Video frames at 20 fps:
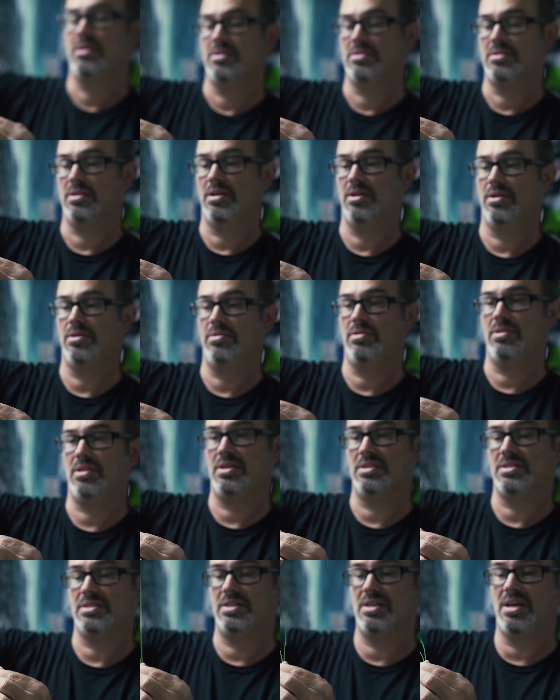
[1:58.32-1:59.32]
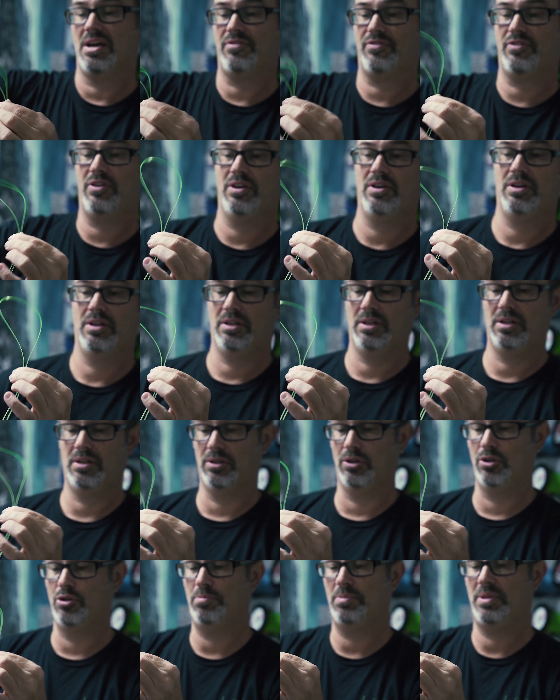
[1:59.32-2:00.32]
So there's enough
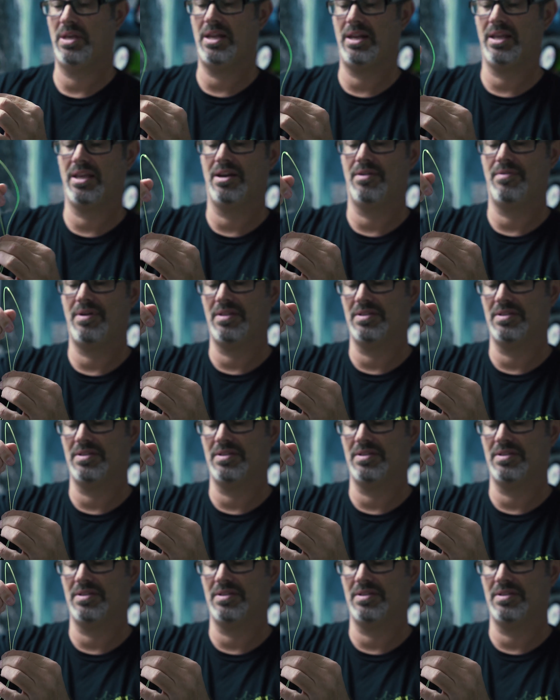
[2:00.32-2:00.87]
loop there to get